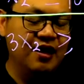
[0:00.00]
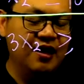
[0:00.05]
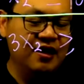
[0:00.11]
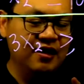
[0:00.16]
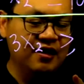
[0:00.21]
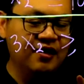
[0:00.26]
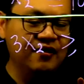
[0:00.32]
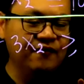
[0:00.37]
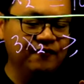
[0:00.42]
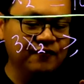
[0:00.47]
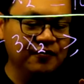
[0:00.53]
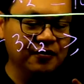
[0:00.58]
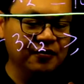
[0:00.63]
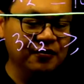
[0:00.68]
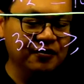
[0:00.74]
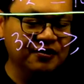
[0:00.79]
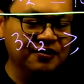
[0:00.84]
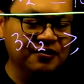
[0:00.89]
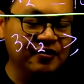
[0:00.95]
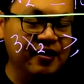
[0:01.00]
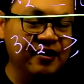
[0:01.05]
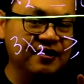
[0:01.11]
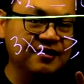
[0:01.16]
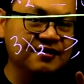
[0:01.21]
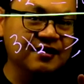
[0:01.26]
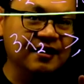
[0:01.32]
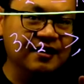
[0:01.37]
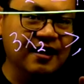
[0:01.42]
If your constraint
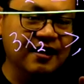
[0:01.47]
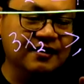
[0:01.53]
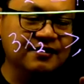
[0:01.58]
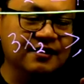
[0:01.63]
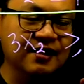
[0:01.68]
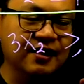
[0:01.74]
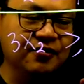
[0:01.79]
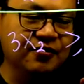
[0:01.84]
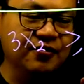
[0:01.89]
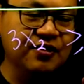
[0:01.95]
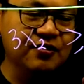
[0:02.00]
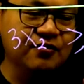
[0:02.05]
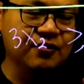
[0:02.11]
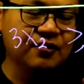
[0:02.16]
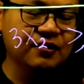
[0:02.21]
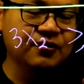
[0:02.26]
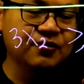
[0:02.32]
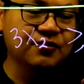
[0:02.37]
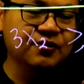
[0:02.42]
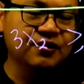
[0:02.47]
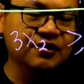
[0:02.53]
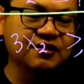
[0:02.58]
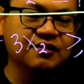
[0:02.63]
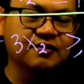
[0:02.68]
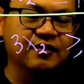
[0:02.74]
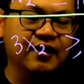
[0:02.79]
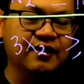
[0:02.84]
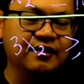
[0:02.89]
is a less than or equal to
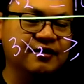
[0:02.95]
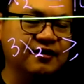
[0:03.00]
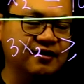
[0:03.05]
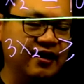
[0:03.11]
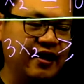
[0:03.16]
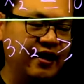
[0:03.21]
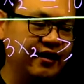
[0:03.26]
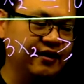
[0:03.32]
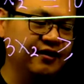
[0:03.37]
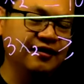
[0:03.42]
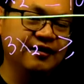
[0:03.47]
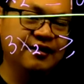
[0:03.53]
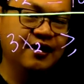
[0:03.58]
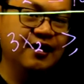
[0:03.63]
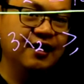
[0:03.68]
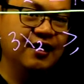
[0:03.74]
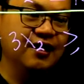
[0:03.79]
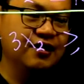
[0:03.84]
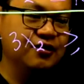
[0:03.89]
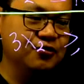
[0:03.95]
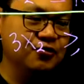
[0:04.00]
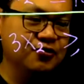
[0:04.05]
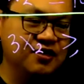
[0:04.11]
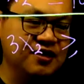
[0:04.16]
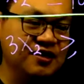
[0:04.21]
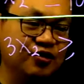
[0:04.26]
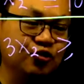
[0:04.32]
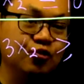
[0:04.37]
constraint, then you
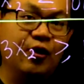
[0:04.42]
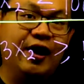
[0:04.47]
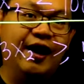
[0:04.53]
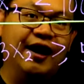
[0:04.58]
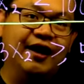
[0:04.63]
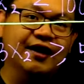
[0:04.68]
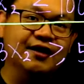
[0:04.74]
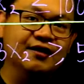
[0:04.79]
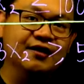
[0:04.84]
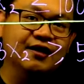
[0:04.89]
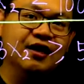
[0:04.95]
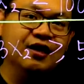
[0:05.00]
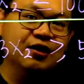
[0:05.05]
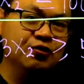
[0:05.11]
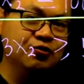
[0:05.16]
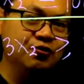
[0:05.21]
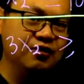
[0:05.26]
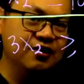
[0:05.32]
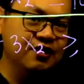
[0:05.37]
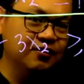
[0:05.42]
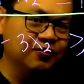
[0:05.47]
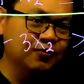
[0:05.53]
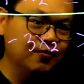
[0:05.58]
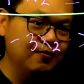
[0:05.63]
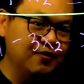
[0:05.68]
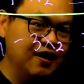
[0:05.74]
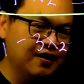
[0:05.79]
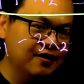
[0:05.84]
need to add. You need to
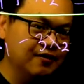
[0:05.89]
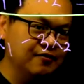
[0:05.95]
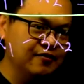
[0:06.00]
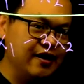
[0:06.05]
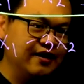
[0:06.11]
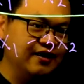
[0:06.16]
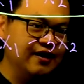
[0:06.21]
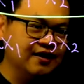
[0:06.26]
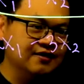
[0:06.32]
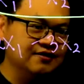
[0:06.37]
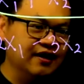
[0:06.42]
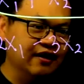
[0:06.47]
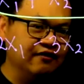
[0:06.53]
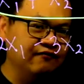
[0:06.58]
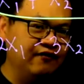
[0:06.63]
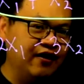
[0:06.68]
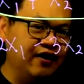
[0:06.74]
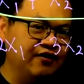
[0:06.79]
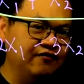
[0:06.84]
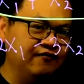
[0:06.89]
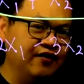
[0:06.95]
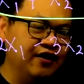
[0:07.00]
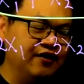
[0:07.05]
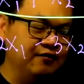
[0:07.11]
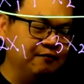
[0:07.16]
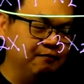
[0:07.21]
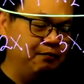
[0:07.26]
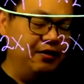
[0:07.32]
make your right-hand side very,
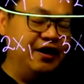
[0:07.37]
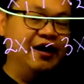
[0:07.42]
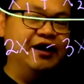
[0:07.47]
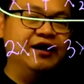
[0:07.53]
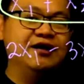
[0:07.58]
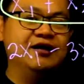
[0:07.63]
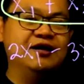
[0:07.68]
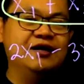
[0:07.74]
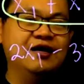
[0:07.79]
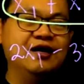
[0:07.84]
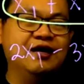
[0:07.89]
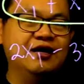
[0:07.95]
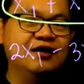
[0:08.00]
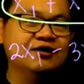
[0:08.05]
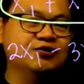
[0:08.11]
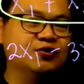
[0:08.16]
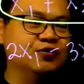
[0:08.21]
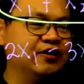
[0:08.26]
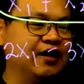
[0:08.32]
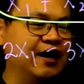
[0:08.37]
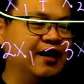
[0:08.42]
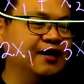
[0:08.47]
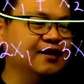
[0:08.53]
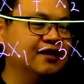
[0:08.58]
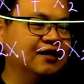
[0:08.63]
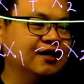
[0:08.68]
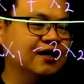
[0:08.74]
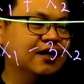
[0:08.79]
very big so
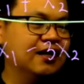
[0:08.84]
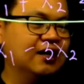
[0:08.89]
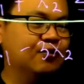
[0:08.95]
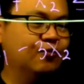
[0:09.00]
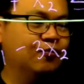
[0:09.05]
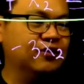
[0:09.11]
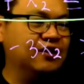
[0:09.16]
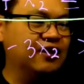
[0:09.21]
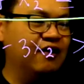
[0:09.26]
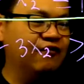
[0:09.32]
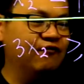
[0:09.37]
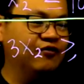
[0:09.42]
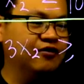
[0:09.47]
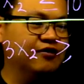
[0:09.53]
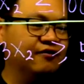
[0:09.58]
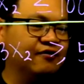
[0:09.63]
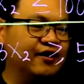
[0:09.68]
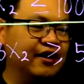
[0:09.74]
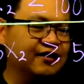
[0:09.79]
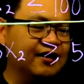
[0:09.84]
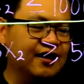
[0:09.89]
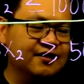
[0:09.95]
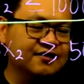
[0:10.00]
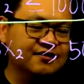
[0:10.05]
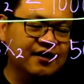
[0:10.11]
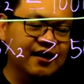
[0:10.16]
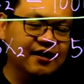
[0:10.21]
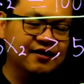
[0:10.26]
that whatever the
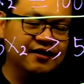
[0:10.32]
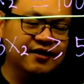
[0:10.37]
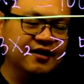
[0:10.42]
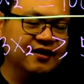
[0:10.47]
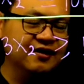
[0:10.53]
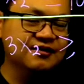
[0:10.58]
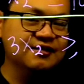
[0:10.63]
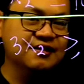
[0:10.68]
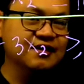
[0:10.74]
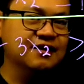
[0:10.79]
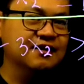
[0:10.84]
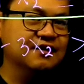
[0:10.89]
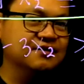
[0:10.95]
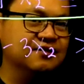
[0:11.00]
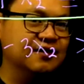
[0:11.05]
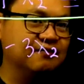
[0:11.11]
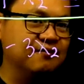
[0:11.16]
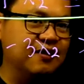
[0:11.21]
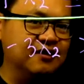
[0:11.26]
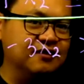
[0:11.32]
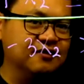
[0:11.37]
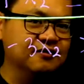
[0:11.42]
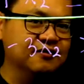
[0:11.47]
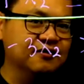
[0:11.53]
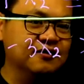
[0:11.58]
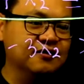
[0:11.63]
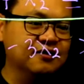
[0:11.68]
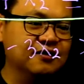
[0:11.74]
right-hand side is, it doesn't matter.